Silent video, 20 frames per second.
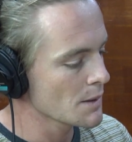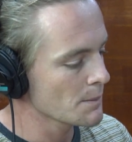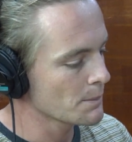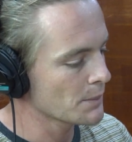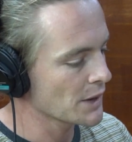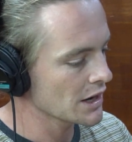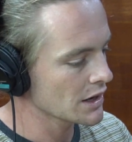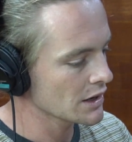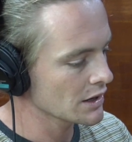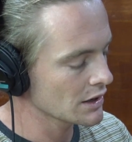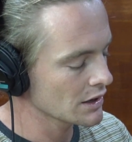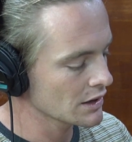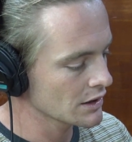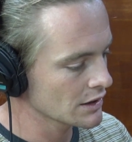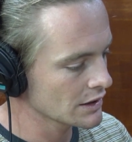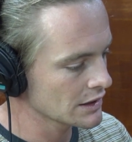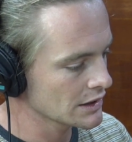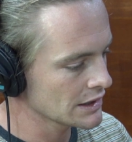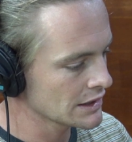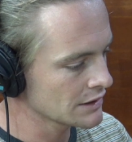but
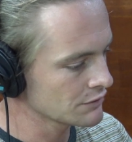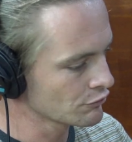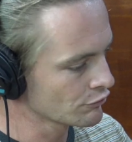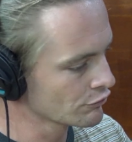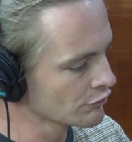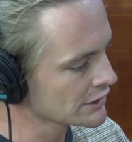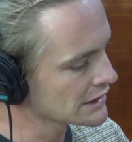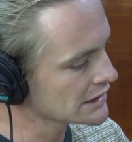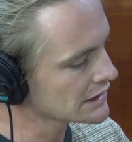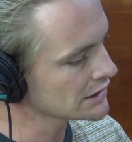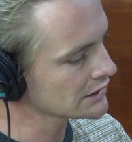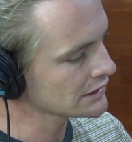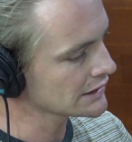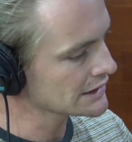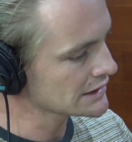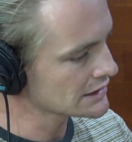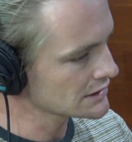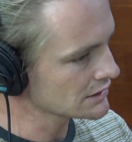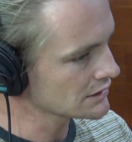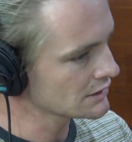
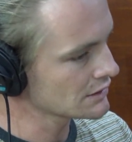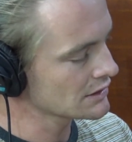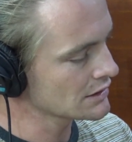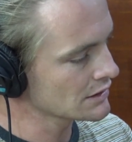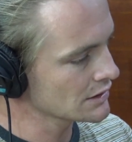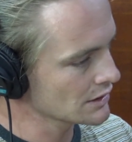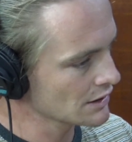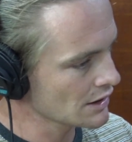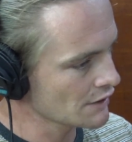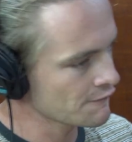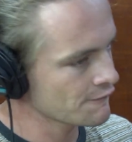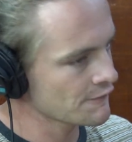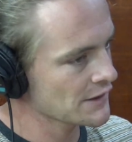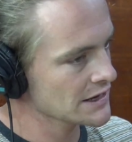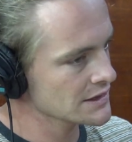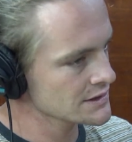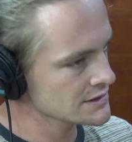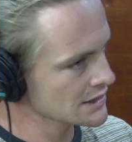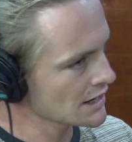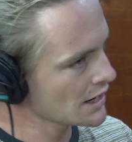the
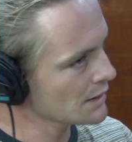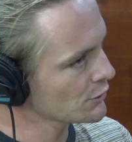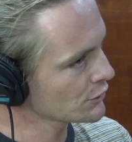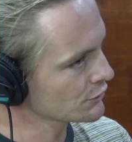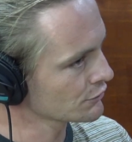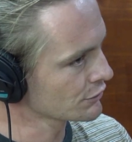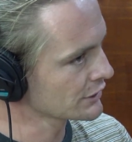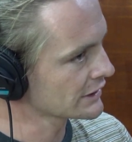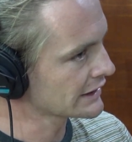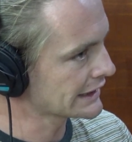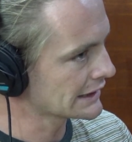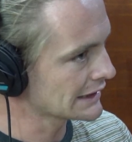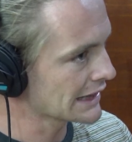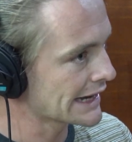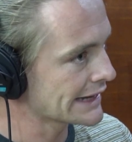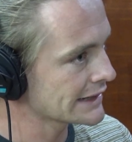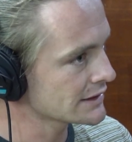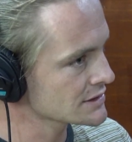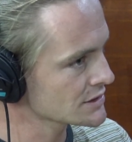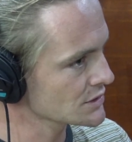effects come on really late.